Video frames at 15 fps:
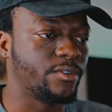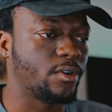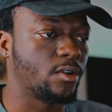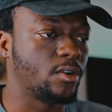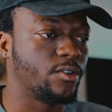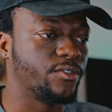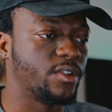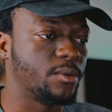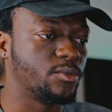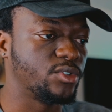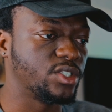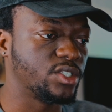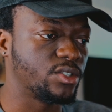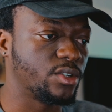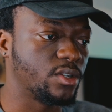all of them
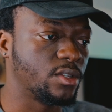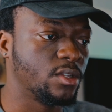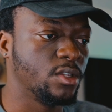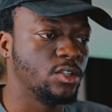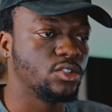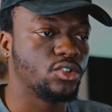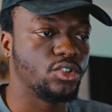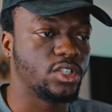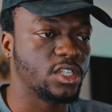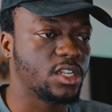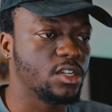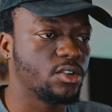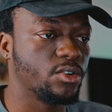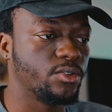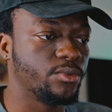registered. So you just
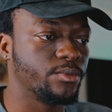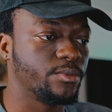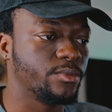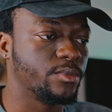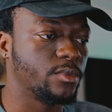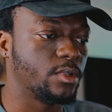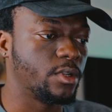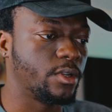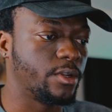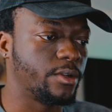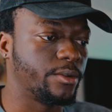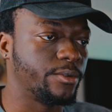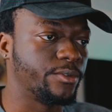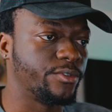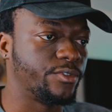click on
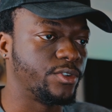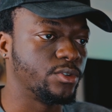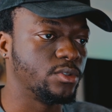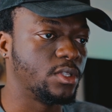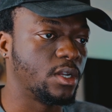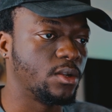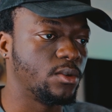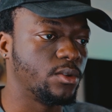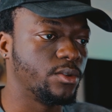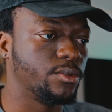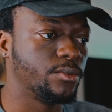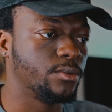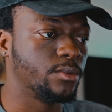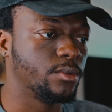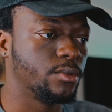view download,
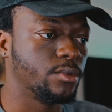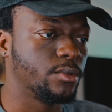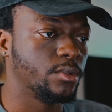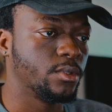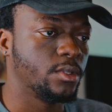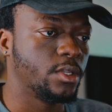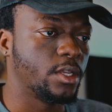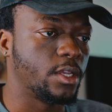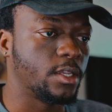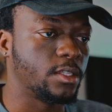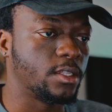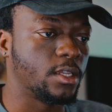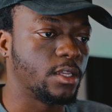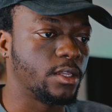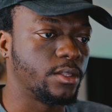and
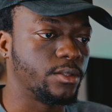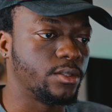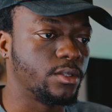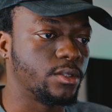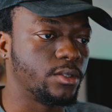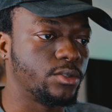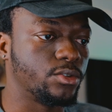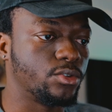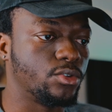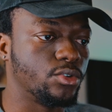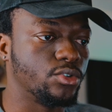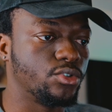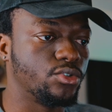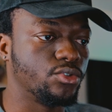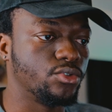then you
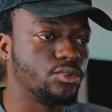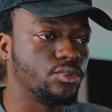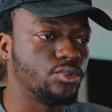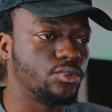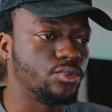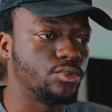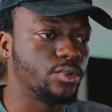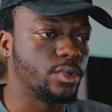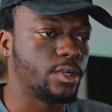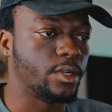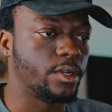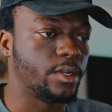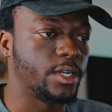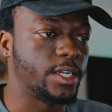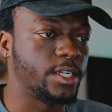go to
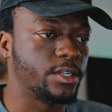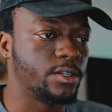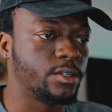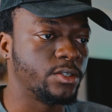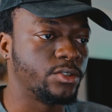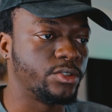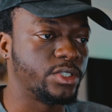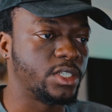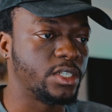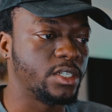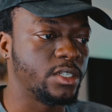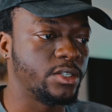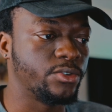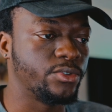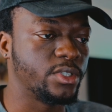here.
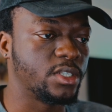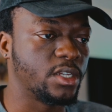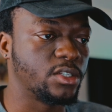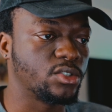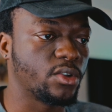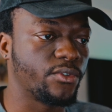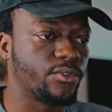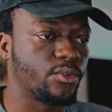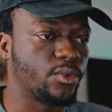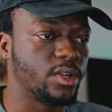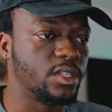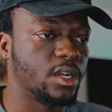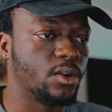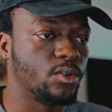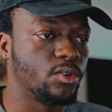You will say software
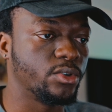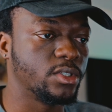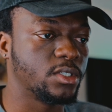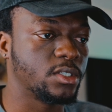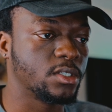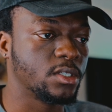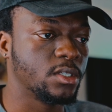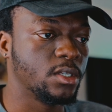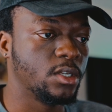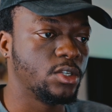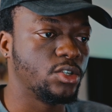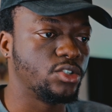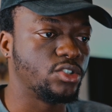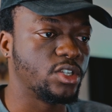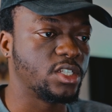downloads.
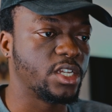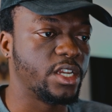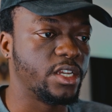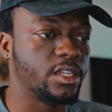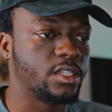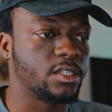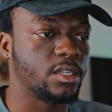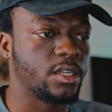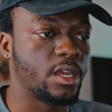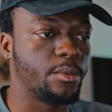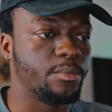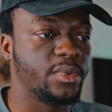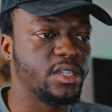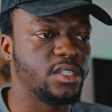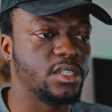You just hit
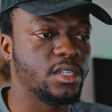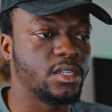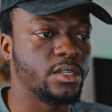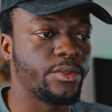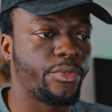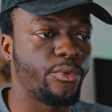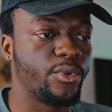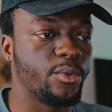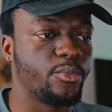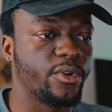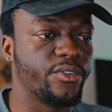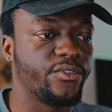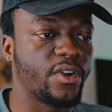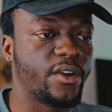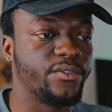Mpc
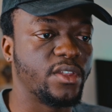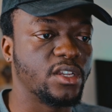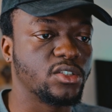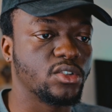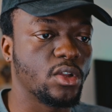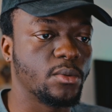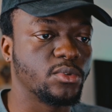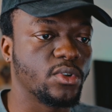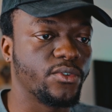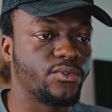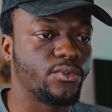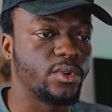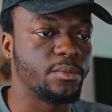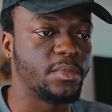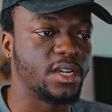3.5 desktop
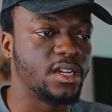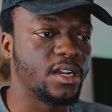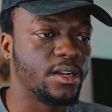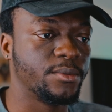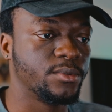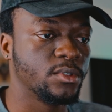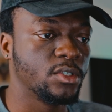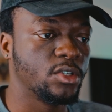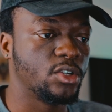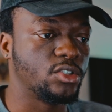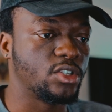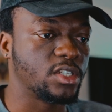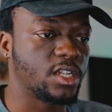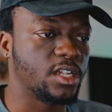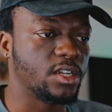software beta. You
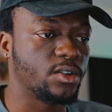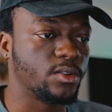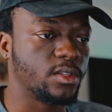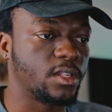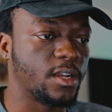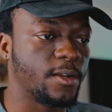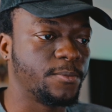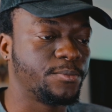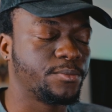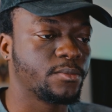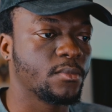just click on that,